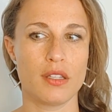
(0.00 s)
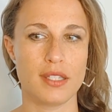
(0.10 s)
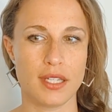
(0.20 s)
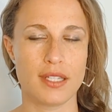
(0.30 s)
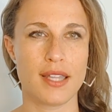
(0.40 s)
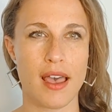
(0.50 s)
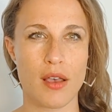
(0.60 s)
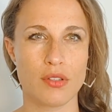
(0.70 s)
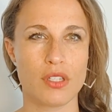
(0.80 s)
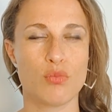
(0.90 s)
Sixth
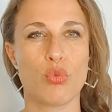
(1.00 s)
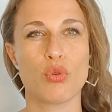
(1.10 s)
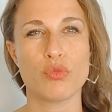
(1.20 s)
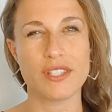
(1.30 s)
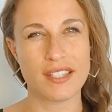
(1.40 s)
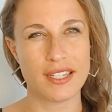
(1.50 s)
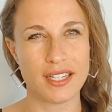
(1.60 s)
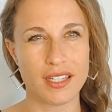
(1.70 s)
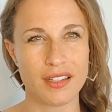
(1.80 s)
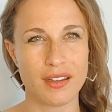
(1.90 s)
house is more
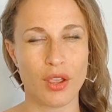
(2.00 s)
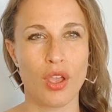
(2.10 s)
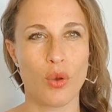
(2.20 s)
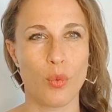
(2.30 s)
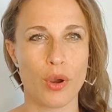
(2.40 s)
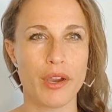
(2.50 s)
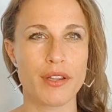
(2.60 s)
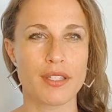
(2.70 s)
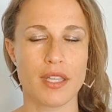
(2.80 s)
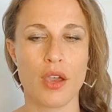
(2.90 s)
routine
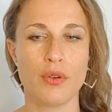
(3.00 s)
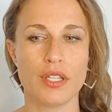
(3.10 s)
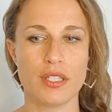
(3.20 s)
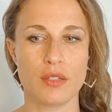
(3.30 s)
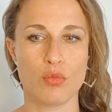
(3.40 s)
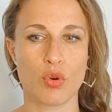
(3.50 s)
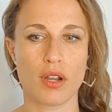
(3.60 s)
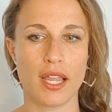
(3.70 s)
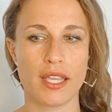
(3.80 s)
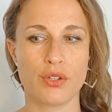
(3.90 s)
work, so this is
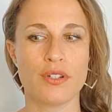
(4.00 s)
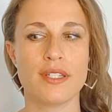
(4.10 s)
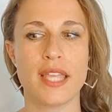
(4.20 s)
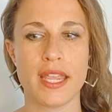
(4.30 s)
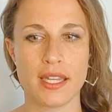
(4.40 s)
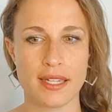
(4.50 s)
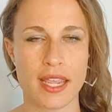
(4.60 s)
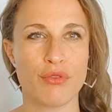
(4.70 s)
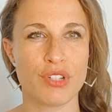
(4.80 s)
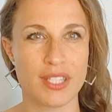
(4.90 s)
more like your
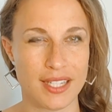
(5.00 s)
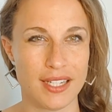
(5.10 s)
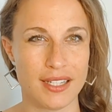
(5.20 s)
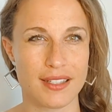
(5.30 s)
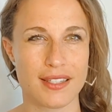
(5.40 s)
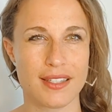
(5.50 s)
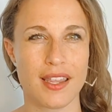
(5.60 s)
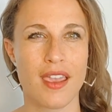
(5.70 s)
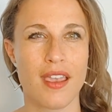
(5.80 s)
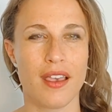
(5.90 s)
day-to-day routines.
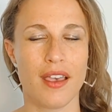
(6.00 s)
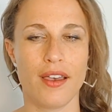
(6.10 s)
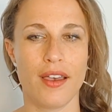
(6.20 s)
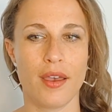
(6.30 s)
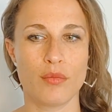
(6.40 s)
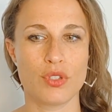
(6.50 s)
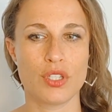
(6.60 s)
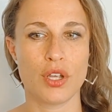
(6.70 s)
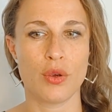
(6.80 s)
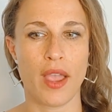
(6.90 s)

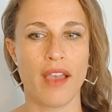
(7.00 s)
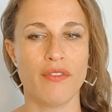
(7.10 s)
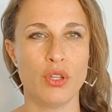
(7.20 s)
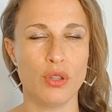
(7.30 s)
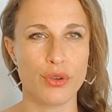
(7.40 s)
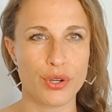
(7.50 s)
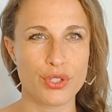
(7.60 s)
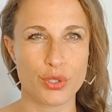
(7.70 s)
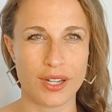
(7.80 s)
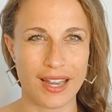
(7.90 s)
So have you
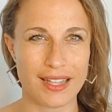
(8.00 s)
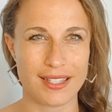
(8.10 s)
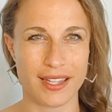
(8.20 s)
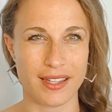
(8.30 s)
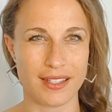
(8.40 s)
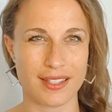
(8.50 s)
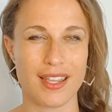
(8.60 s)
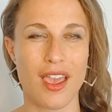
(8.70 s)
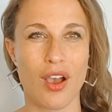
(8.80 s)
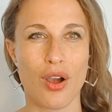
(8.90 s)
learned your
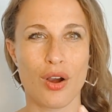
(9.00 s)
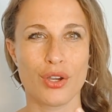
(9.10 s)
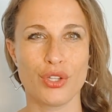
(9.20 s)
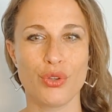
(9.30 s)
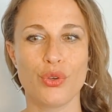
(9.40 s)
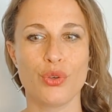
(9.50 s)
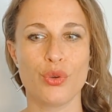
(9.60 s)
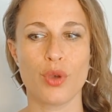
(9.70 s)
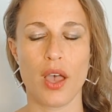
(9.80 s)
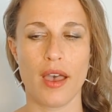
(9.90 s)
lessons? Are
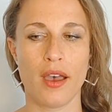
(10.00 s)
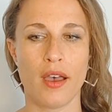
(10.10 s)
you